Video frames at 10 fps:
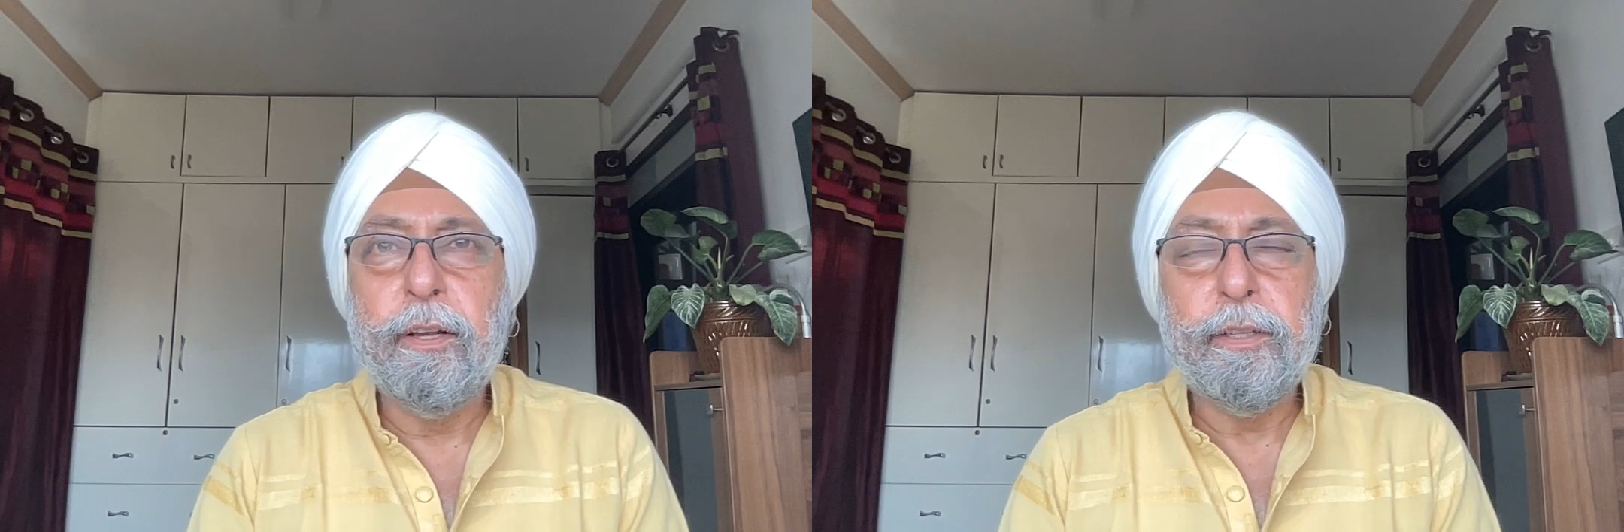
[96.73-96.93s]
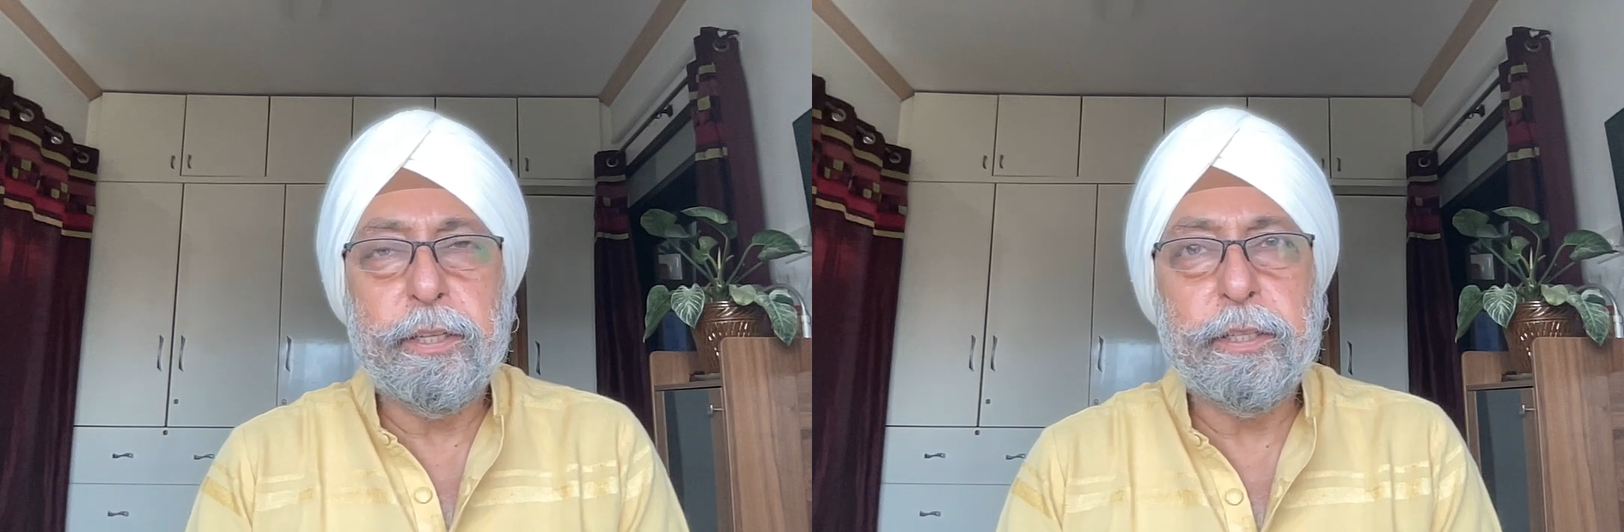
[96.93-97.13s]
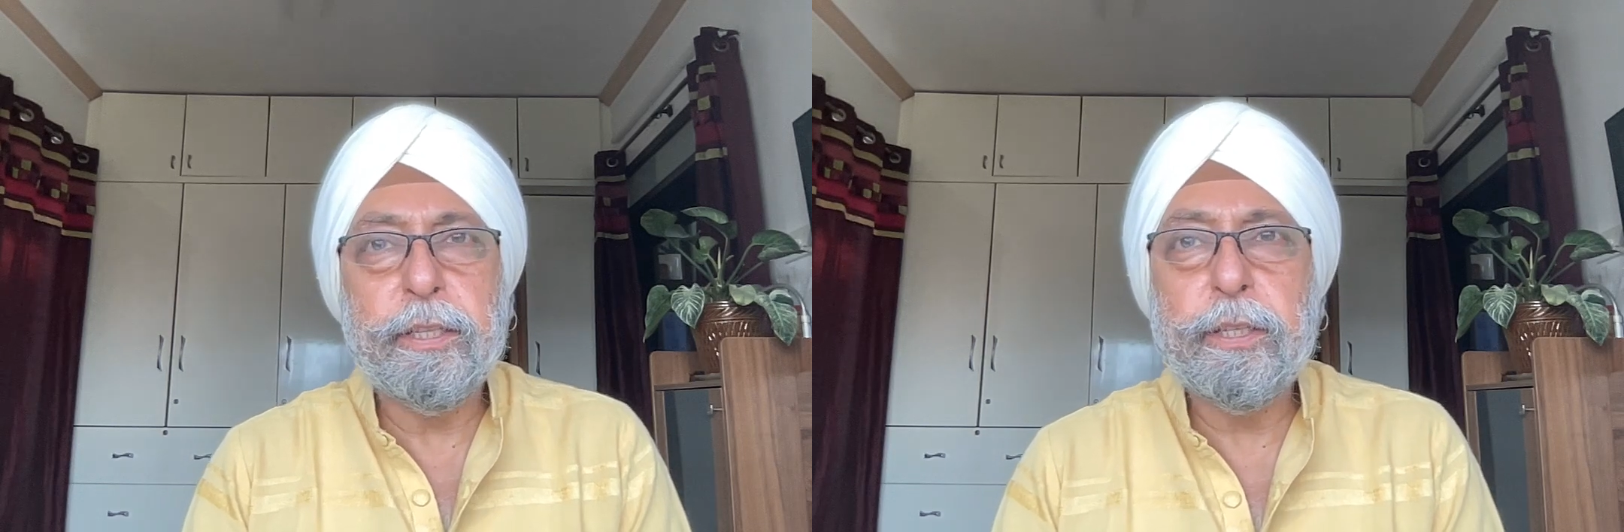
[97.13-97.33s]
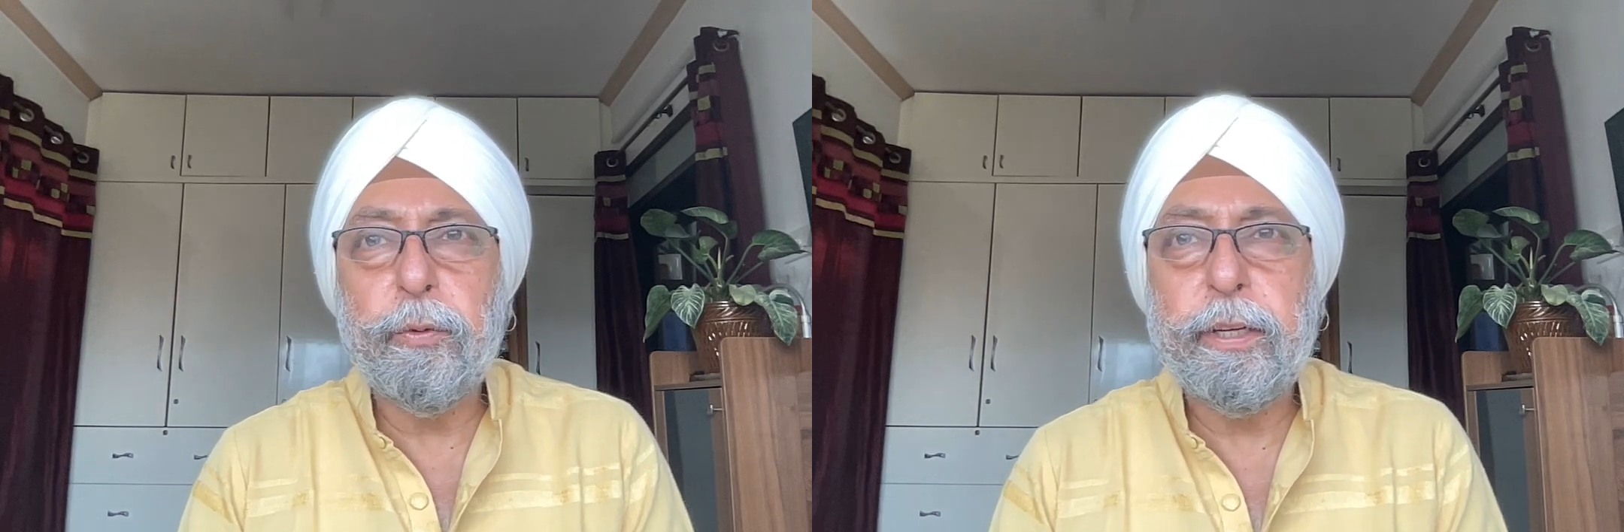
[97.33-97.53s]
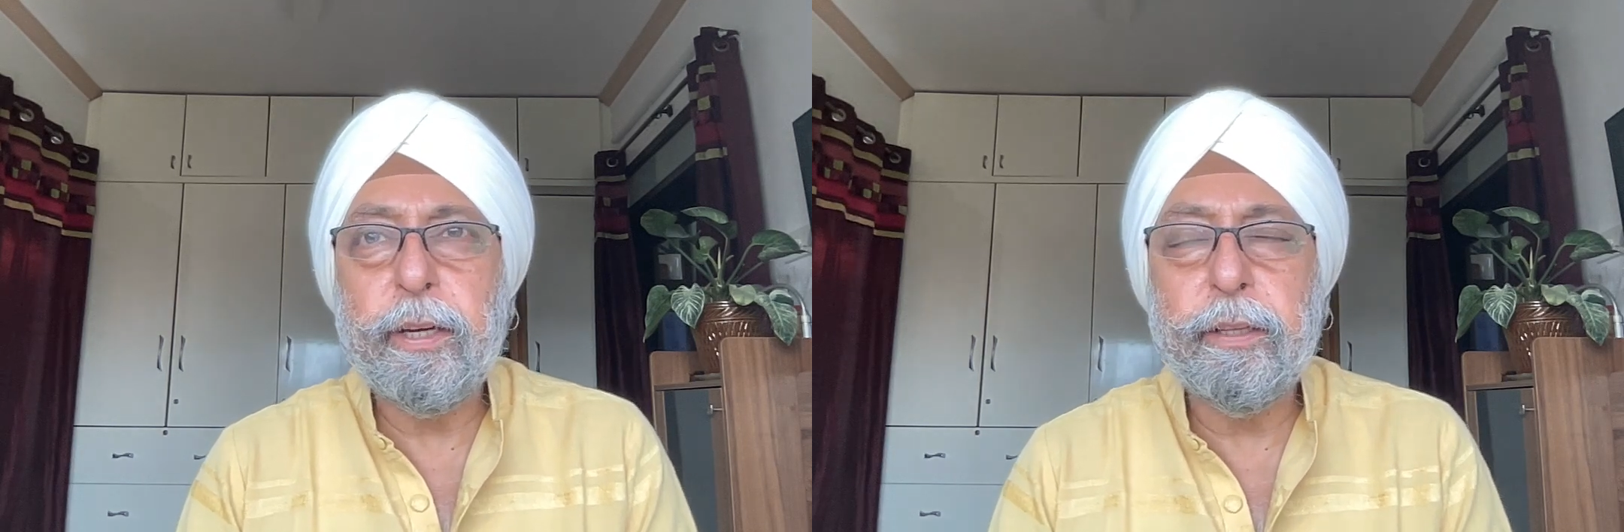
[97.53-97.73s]
Season's
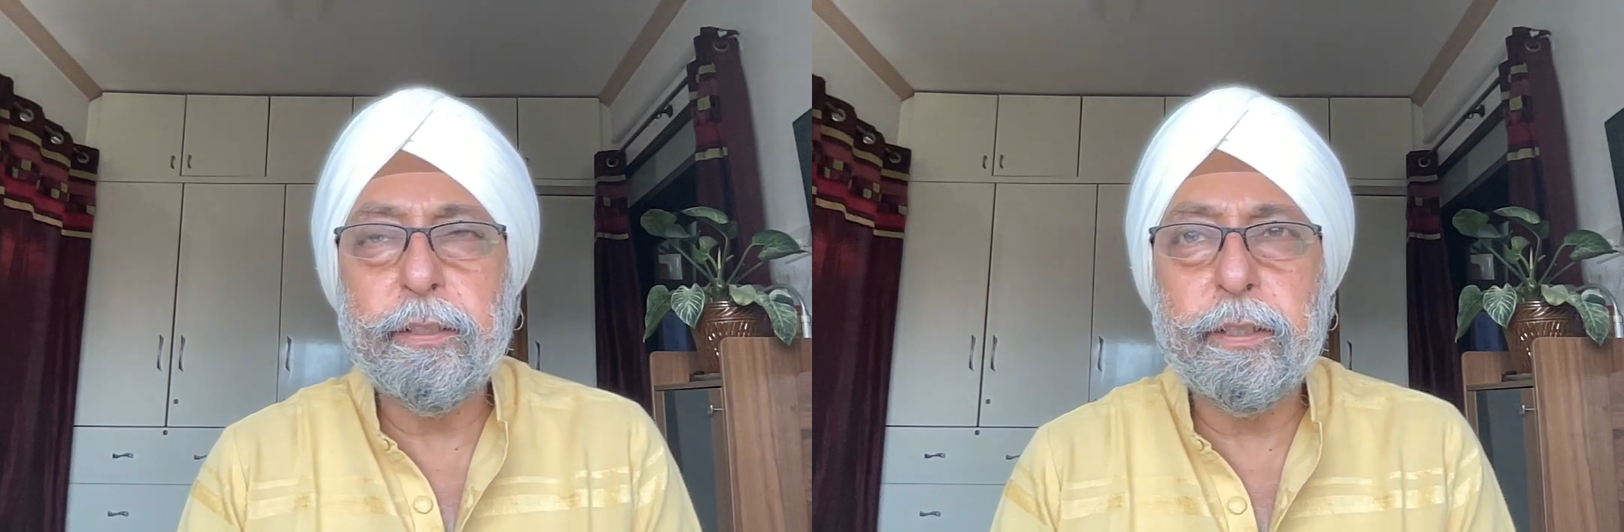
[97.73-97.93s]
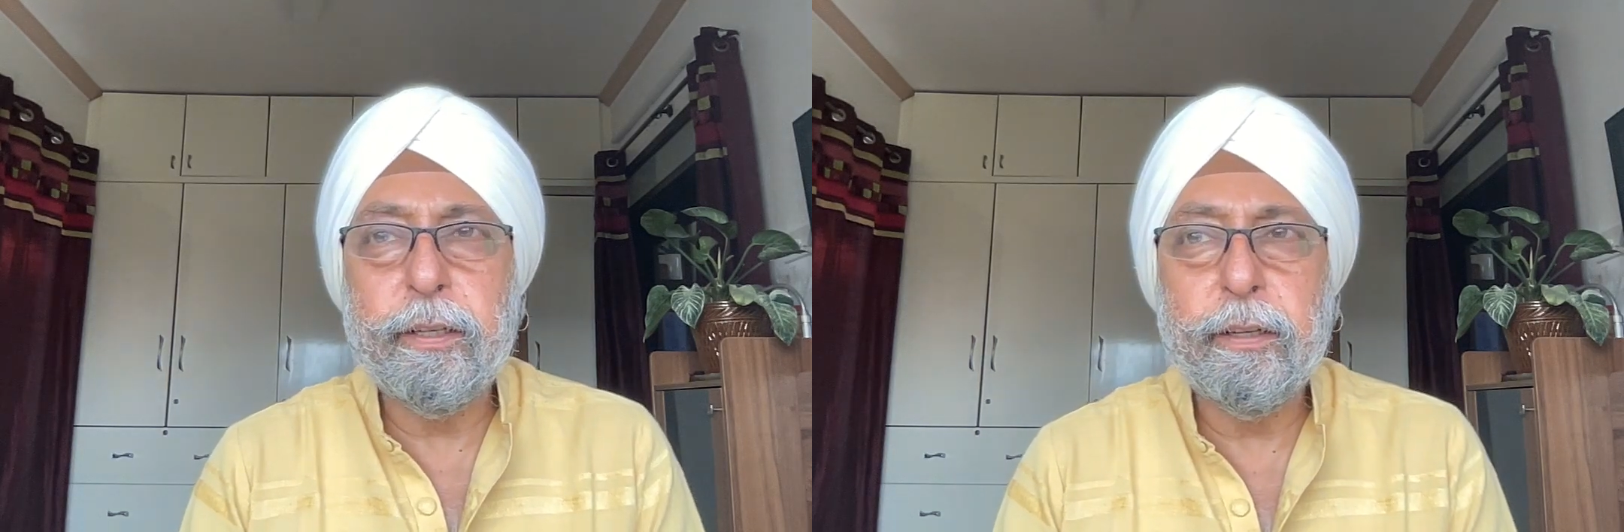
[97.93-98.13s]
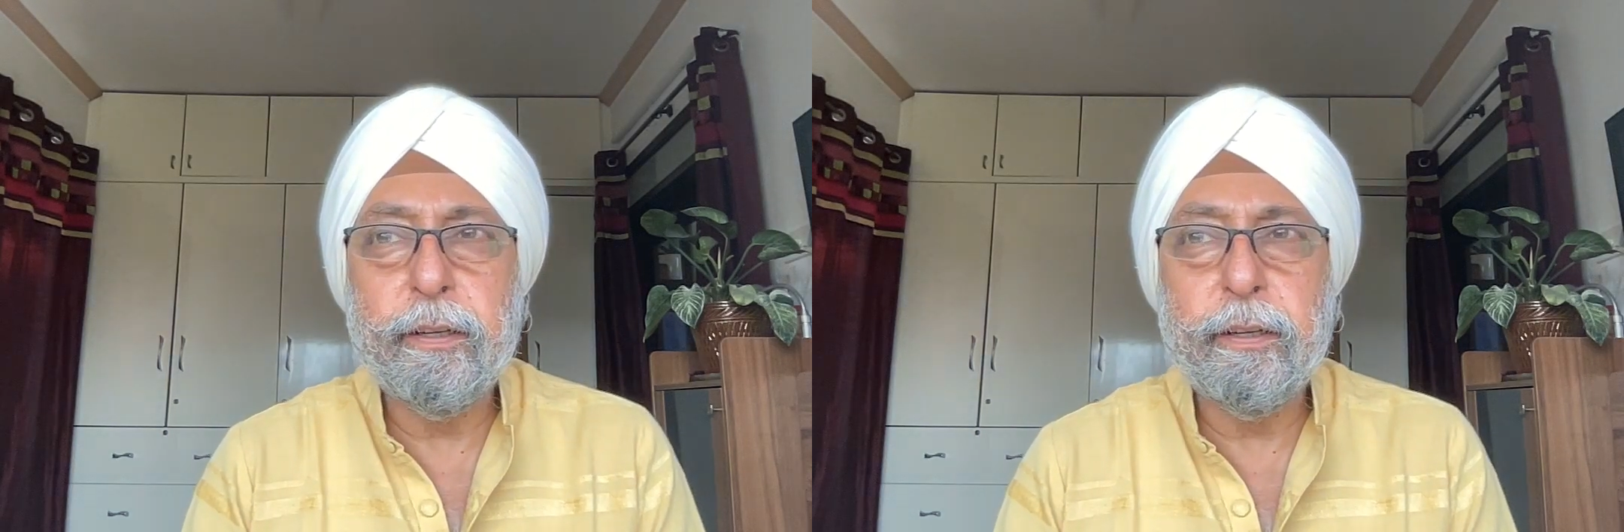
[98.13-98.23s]
greetings,